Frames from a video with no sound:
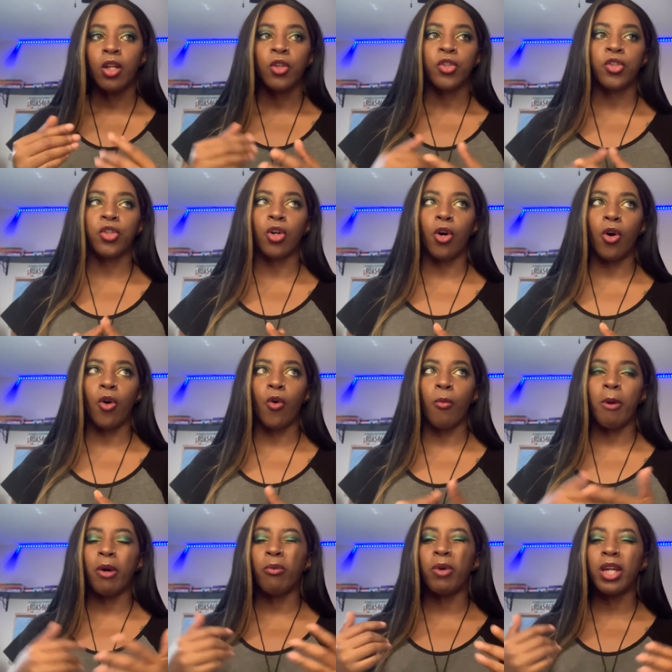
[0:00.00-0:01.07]
So,
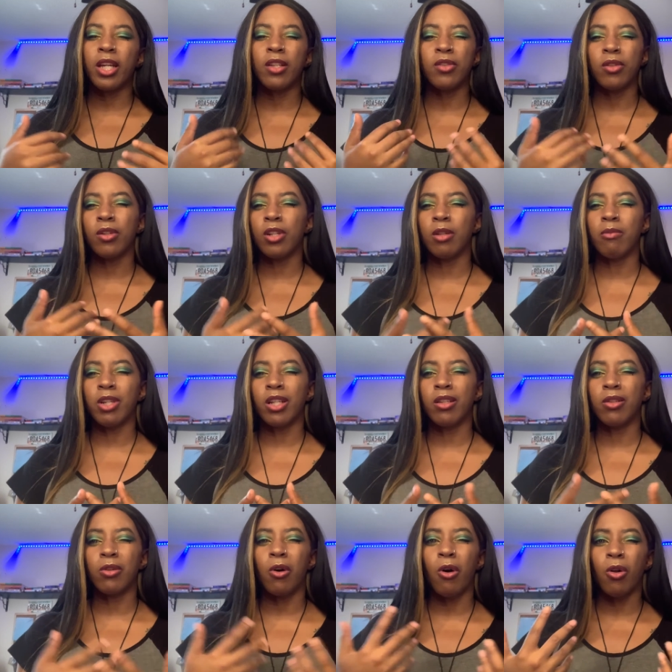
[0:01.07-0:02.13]
my weekends are going to be a
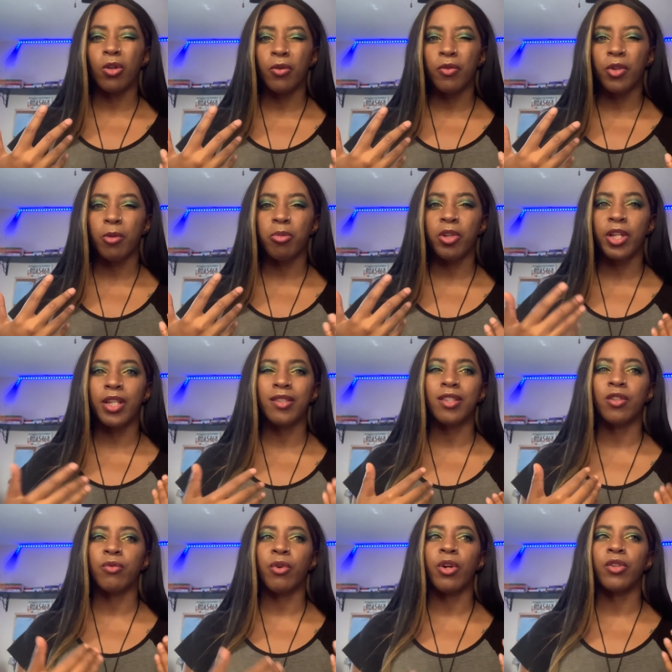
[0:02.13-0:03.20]
little all over the place
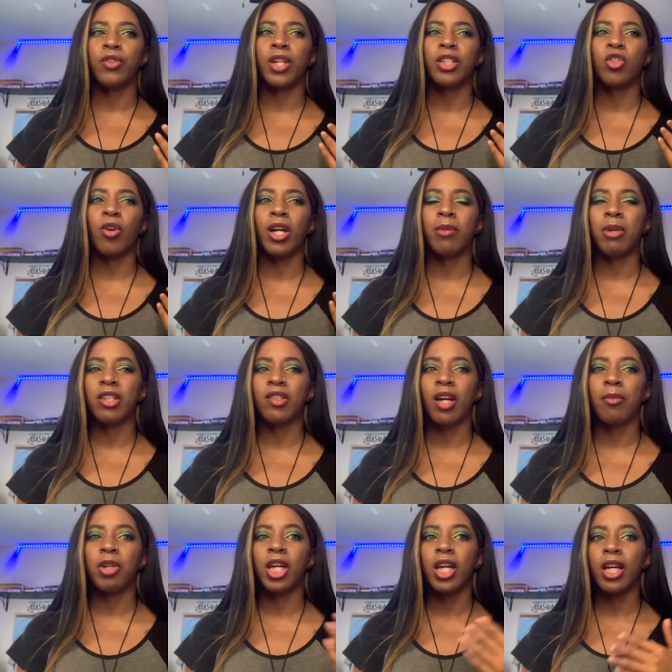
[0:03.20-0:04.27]
as far as like trying to make
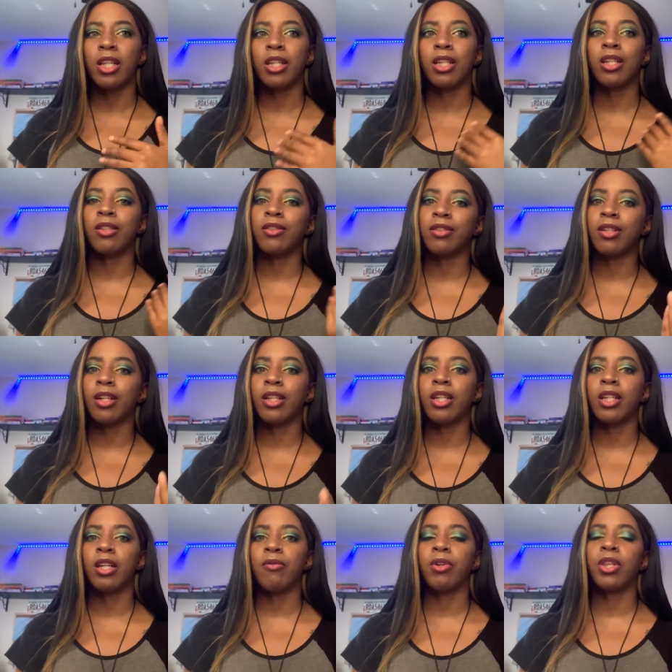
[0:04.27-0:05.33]
time to edit and study
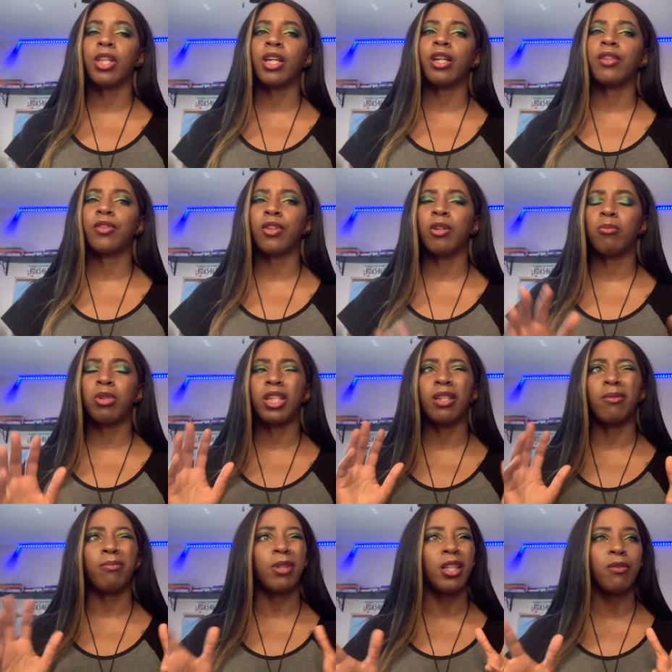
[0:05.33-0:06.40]
and everything. It's going to
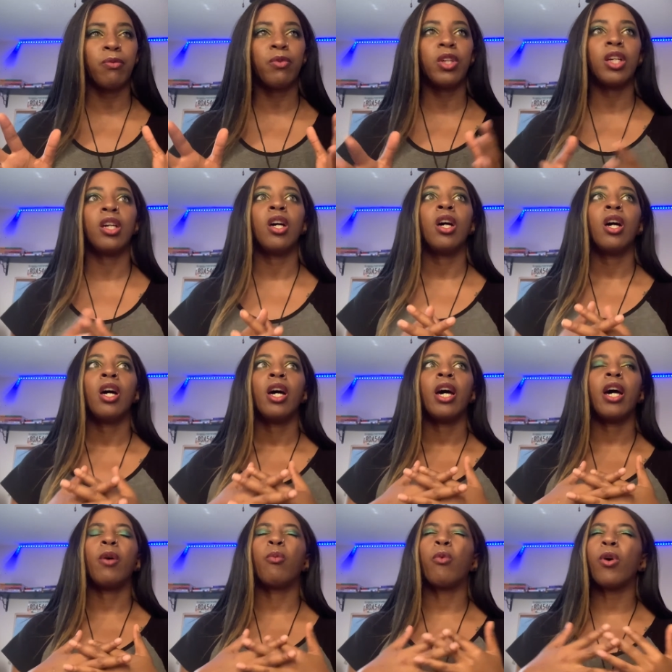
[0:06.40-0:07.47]
be iffy
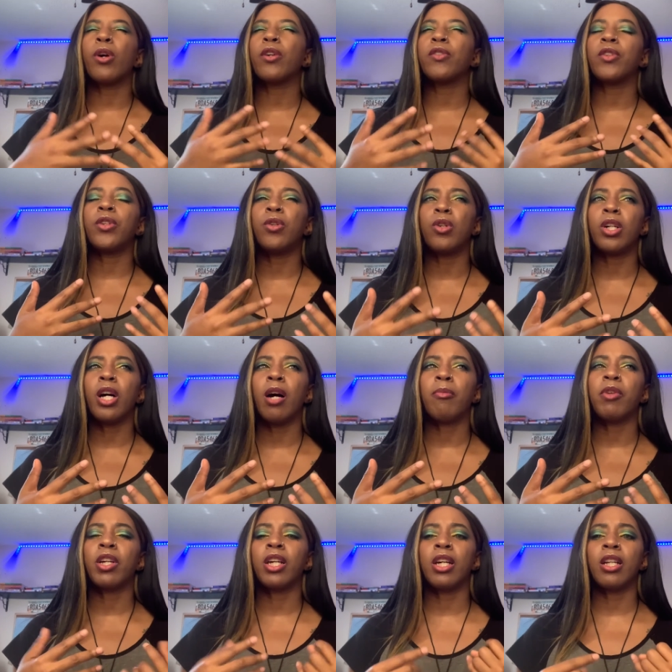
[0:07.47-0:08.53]
and work is a little
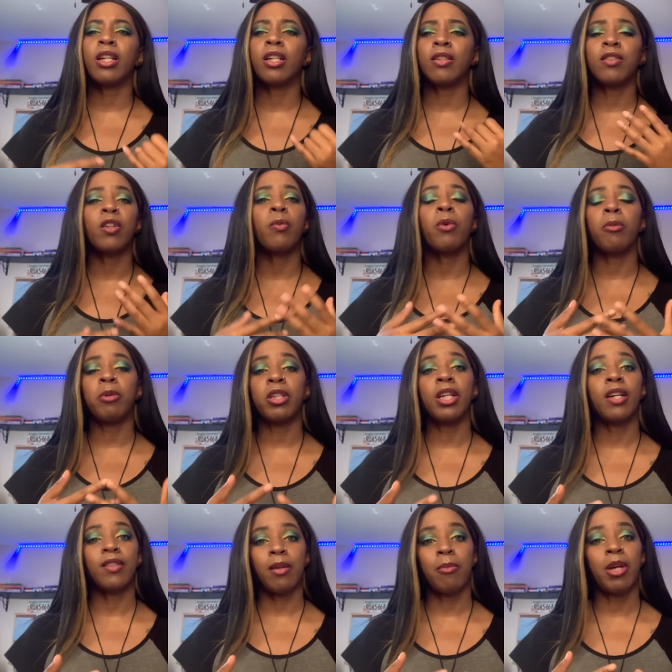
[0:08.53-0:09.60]
complicated because there will be
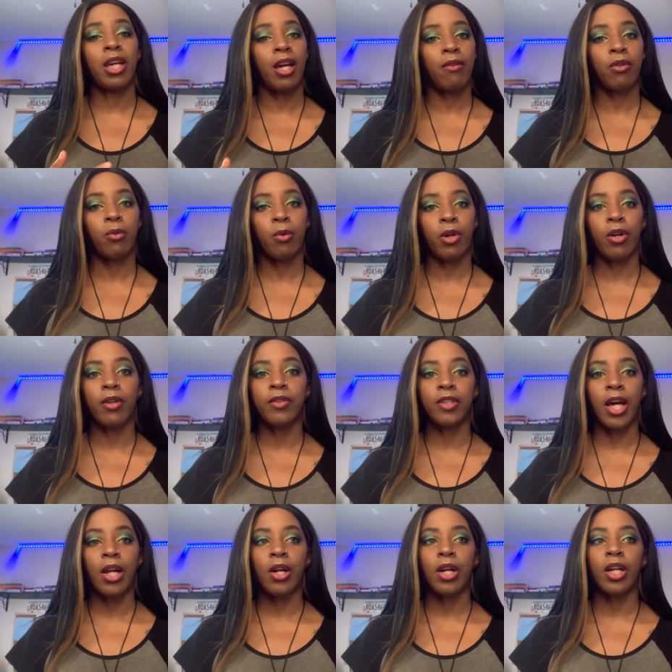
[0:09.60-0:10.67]
days I may have to work on
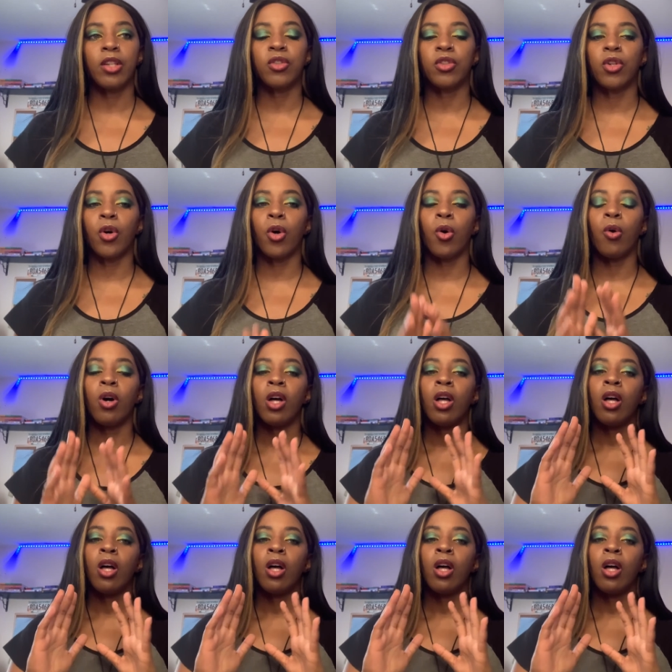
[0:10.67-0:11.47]
Saturday. So,